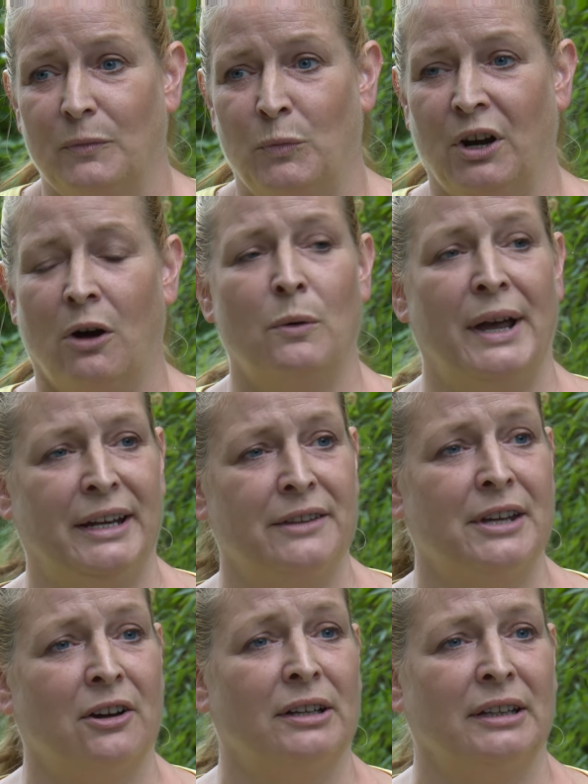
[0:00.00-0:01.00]
we all went in
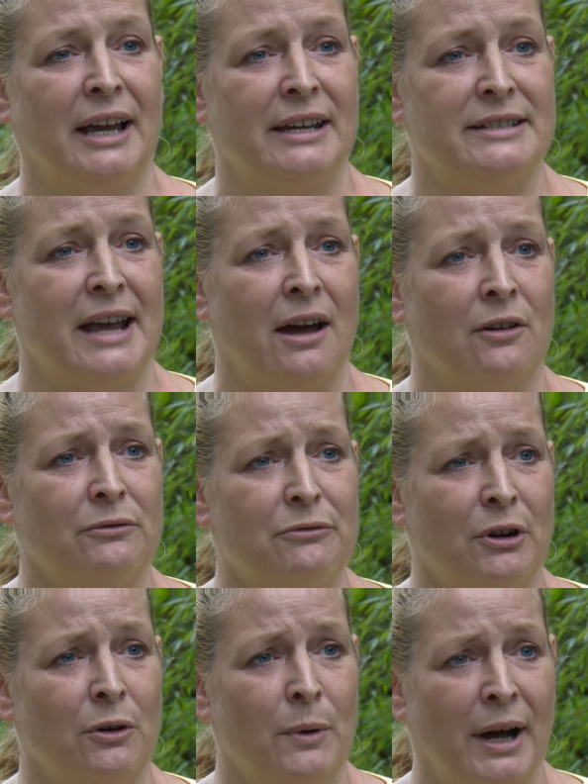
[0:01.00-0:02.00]
there and laid down
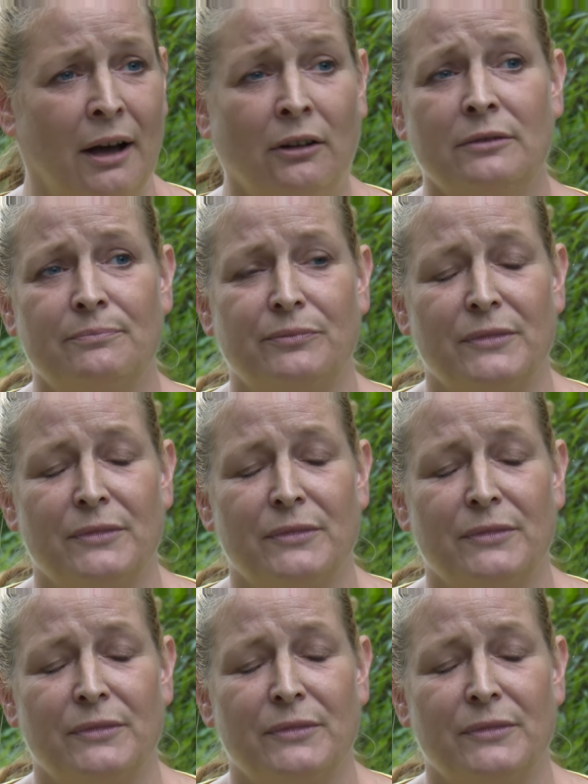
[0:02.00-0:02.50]
for a while.